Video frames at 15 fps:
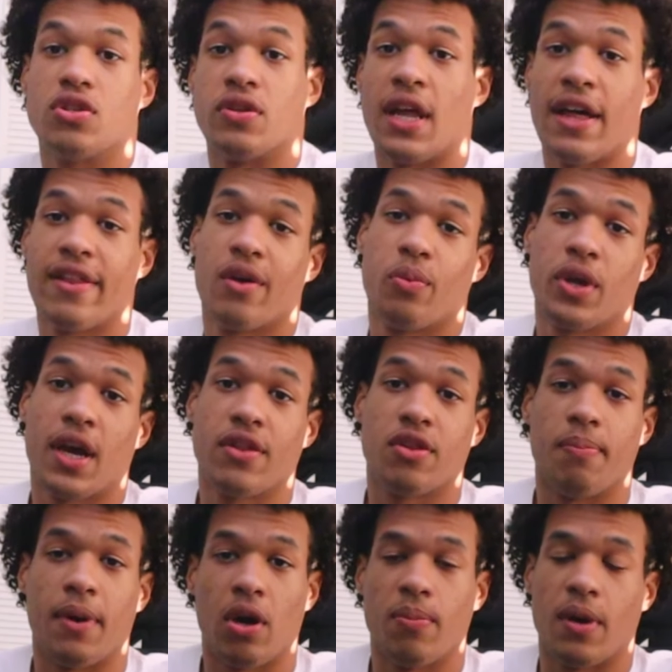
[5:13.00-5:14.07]
So now that we got the
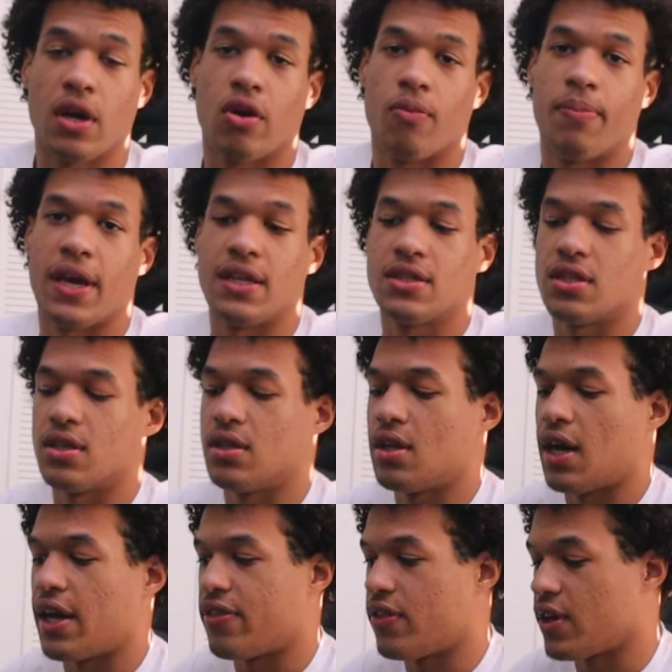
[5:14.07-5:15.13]
belt buckle painted,
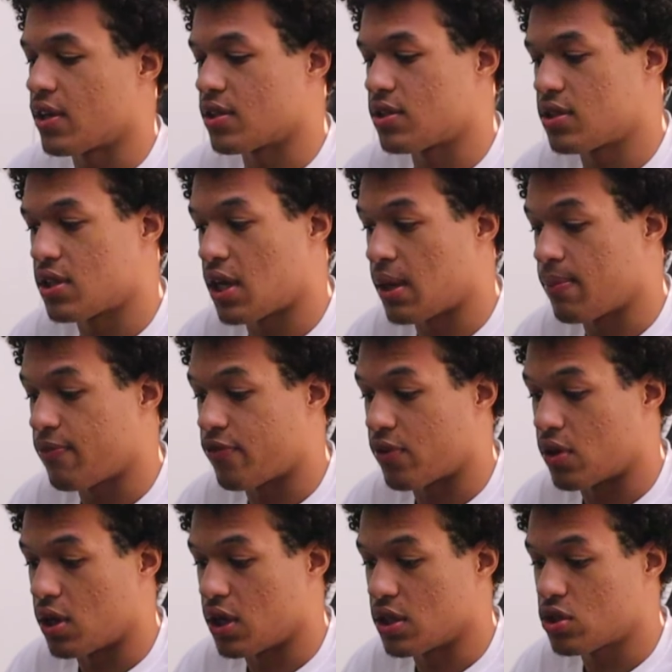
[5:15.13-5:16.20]
I think it's time
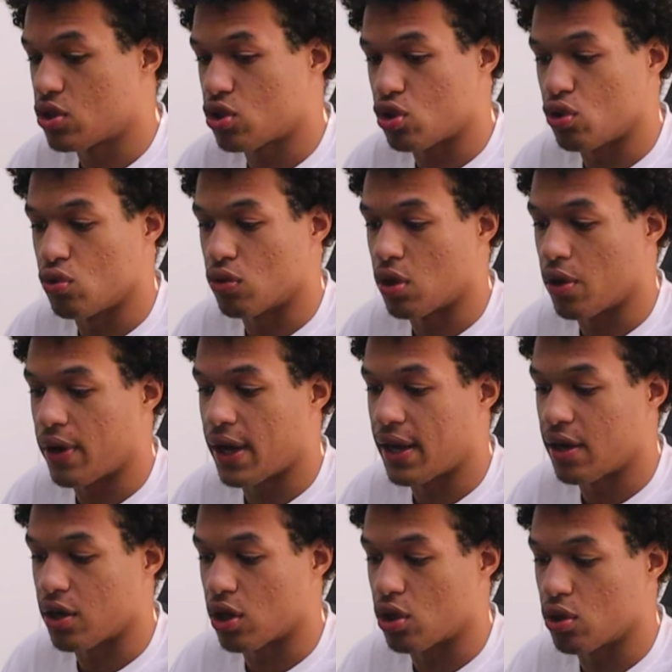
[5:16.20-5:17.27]
for us to go
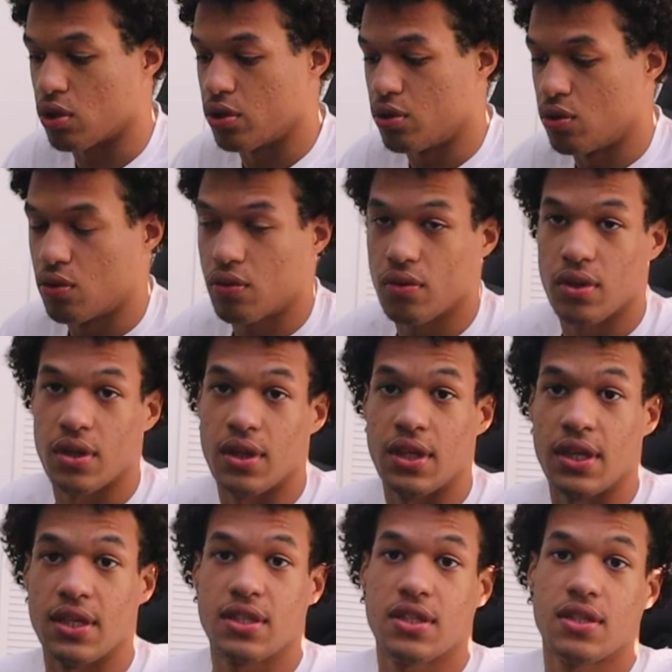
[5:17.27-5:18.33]
ahead and glue
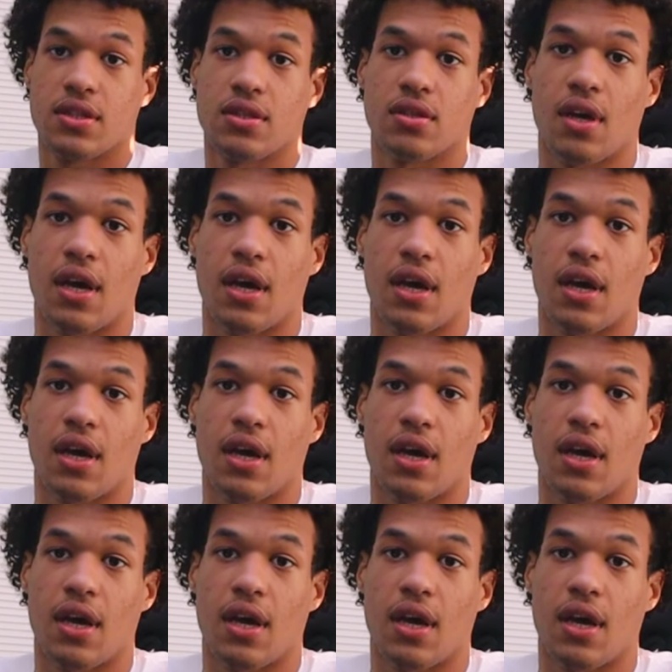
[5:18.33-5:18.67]
this